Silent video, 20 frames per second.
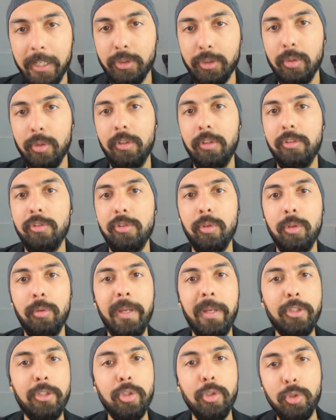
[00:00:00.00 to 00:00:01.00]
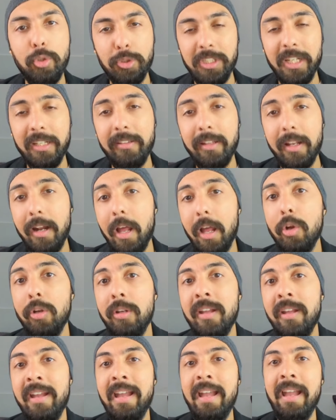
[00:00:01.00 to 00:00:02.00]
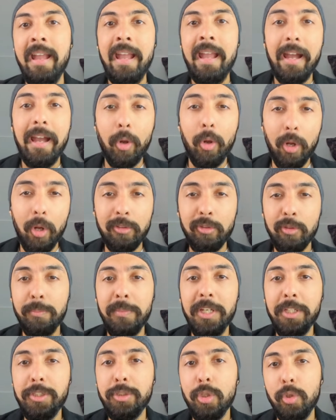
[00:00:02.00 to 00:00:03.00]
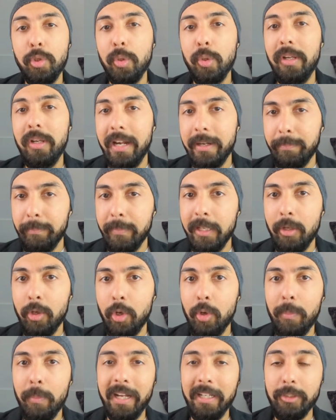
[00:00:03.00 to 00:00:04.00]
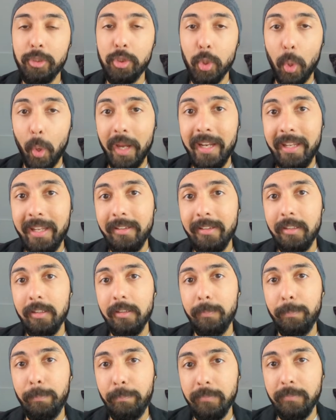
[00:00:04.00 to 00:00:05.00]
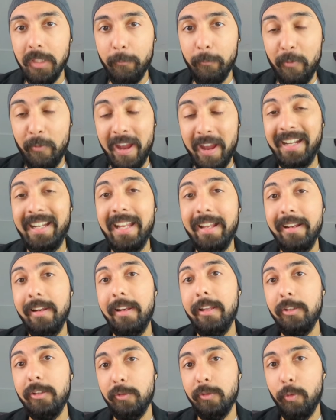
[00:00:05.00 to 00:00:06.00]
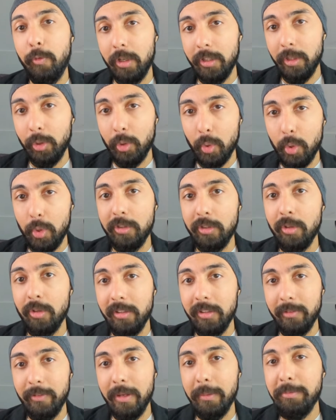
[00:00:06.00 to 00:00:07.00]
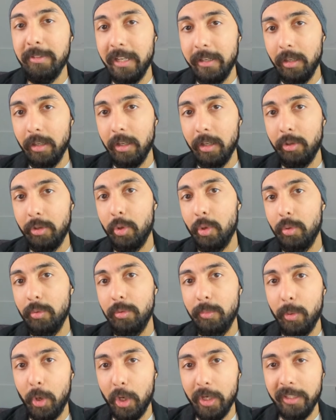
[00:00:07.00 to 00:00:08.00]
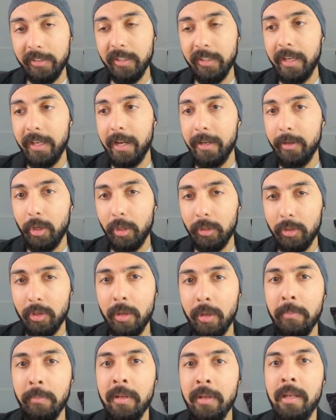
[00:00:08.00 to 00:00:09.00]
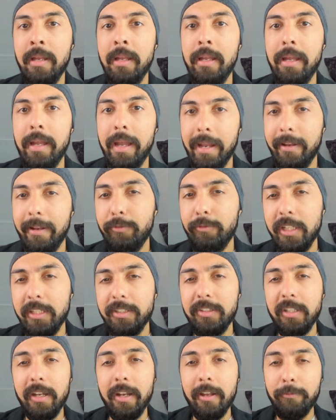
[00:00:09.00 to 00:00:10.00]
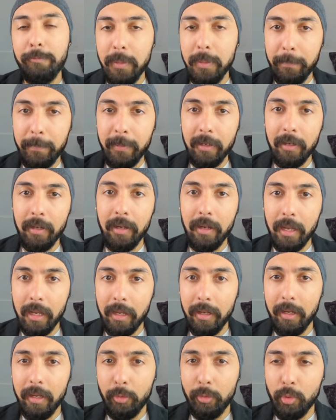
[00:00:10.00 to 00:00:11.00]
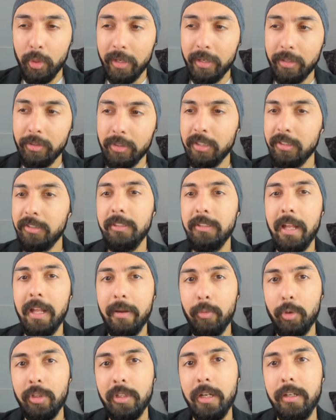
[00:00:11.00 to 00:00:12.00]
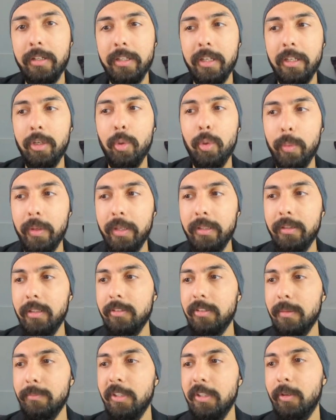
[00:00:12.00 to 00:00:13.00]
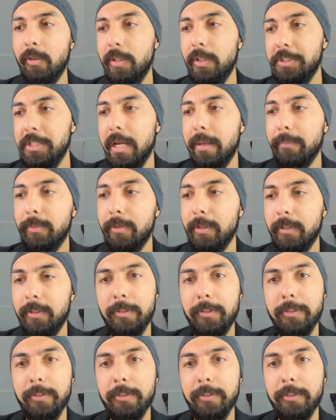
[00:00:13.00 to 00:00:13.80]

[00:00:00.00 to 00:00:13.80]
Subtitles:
Course. So make sure to check that out, and also make sure to let me know by joining the waiting list for the course on the website learnroboticsandai.com. And if there's enough people who are interested, I would continue with the subsequent chapters.